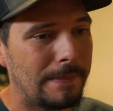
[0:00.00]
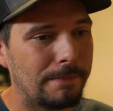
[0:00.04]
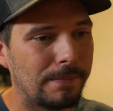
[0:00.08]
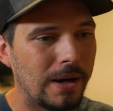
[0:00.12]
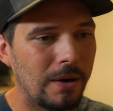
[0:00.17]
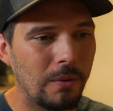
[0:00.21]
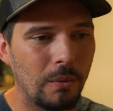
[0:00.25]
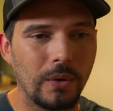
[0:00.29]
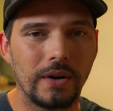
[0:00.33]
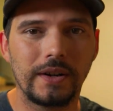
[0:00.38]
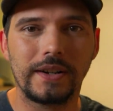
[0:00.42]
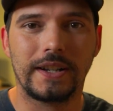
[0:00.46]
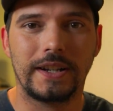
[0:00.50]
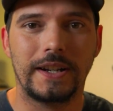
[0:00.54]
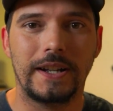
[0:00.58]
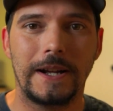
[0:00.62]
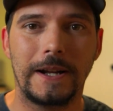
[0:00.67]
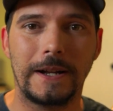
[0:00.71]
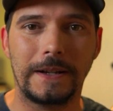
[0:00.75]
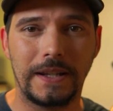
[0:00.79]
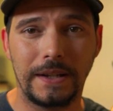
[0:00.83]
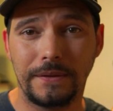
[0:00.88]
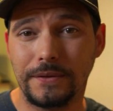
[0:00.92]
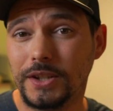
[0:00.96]
but we're going
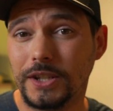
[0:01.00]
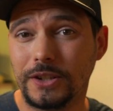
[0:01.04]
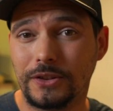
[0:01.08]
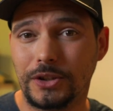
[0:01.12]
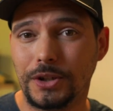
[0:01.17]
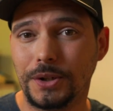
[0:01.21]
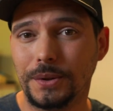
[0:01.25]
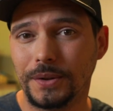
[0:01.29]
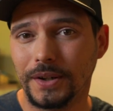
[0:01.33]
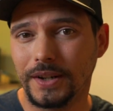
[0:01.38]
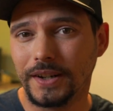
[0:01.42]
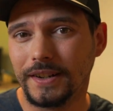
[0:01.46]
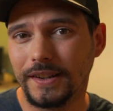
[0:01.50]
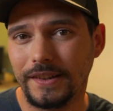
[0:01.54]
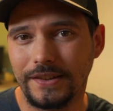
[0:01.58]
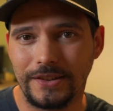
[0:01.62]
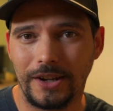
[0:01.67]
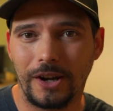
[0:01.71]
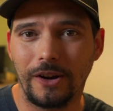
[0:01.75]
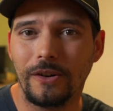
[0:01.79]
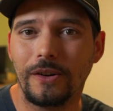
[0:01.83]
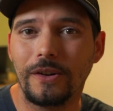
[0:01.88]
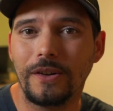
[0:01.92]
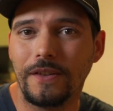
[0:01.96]
to give you a tour,
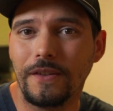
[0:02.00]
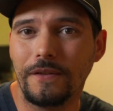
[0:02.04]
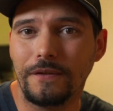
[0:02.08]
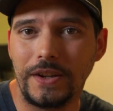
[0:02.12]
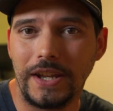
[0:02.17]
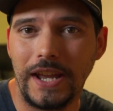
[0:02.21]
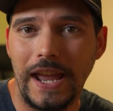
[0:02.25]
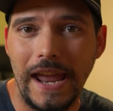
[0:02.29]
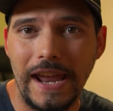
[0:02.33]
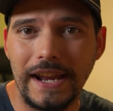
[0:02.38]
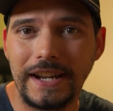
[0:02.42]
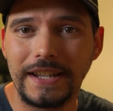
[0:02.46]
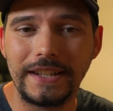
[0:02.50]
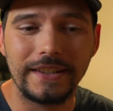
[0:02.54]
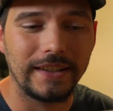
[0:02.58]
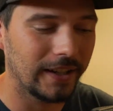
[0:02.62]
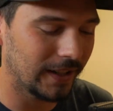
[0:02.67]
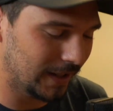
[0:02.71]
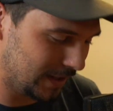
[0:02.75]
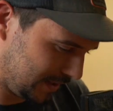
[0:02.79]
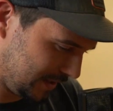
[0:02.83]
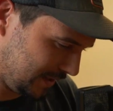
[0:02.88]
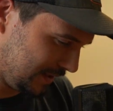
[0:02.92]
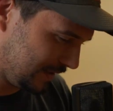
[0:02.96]
so hang in
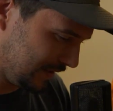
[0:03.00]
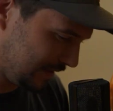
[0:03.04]
there.